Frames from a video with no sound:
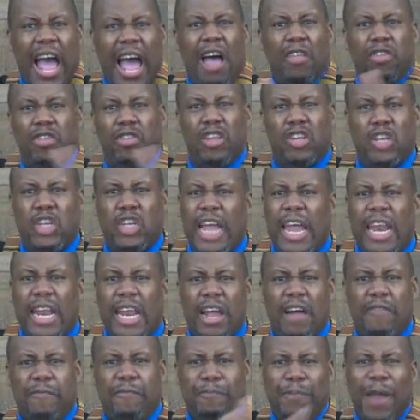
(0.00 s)
the shedding
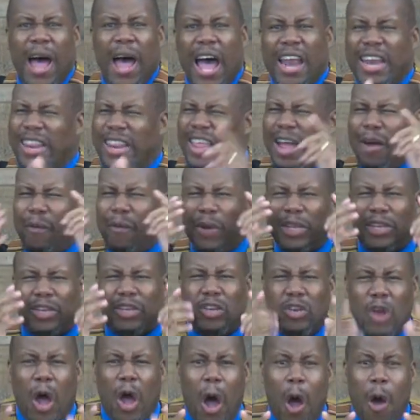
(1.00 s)
of blood, there was
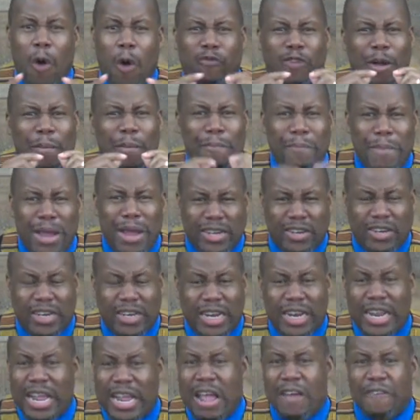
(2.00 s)
no
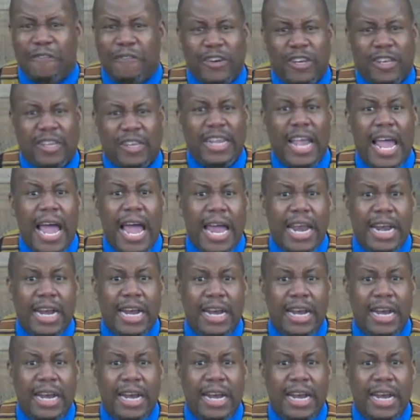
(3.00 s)
remission for sin.